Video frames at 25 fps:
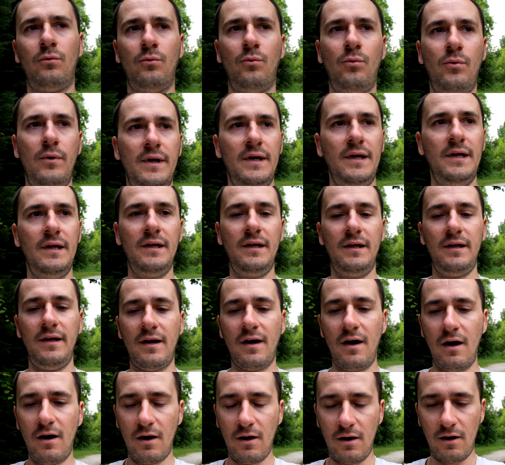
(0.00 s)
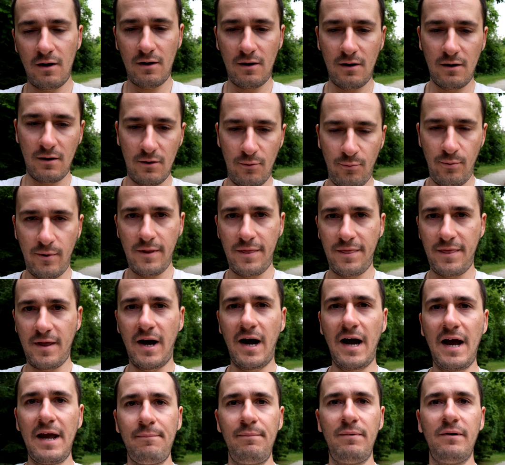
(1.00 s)
We are with
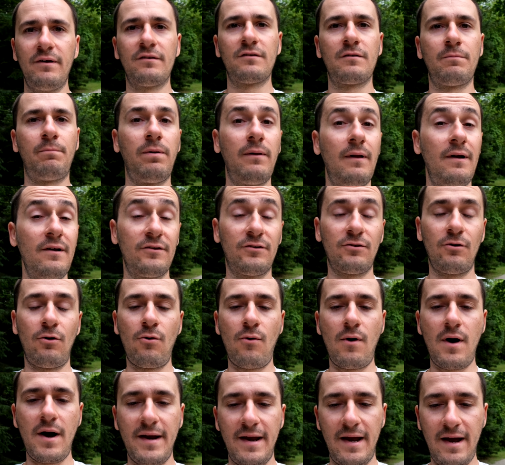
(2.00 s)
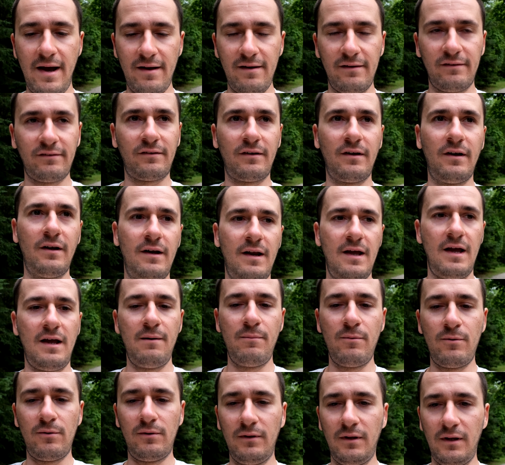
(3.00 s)
IBIS plus OIS
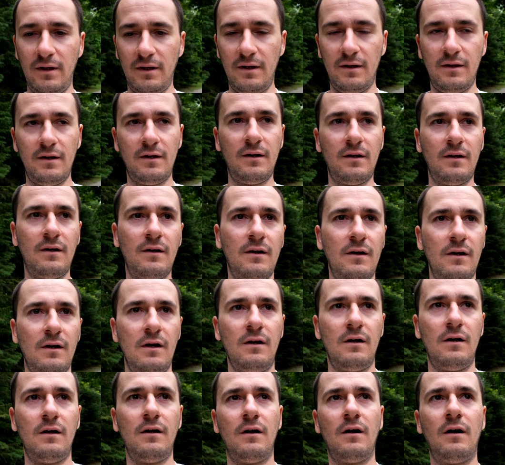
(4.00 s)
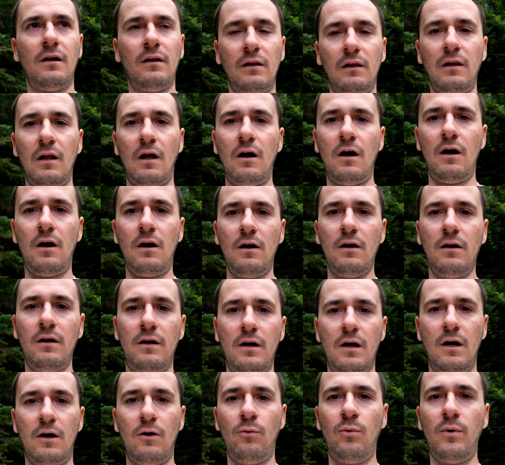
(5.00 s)
enabled, along
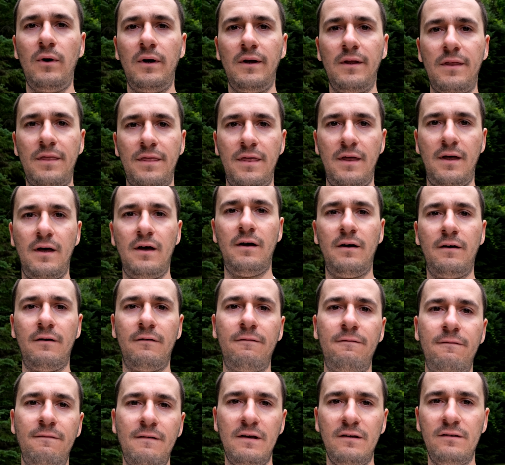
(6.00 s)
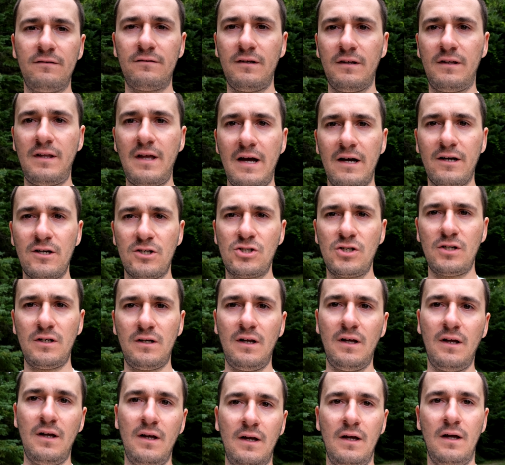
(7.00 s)
with face detection
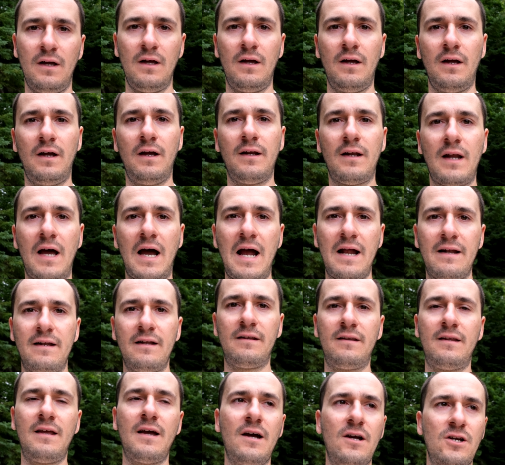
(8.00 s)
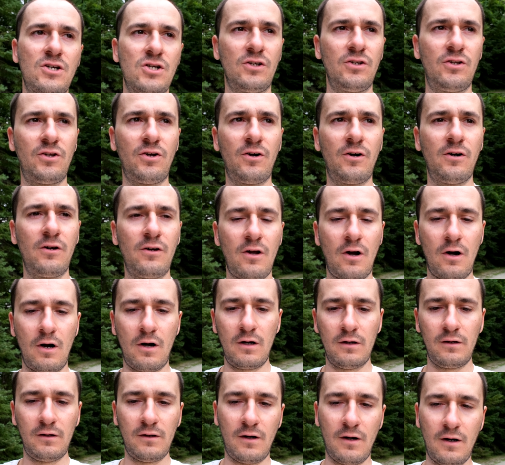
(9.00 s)
and eye detection turned
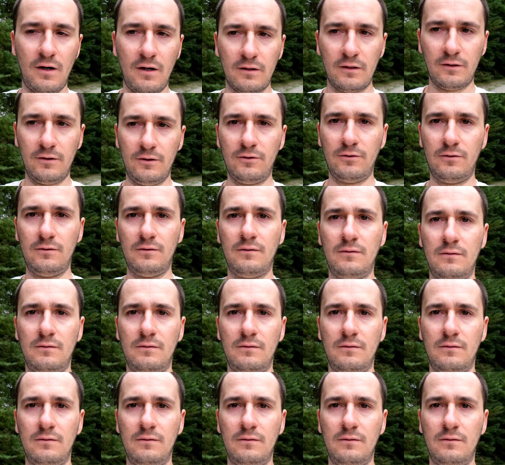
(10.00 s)
on auto.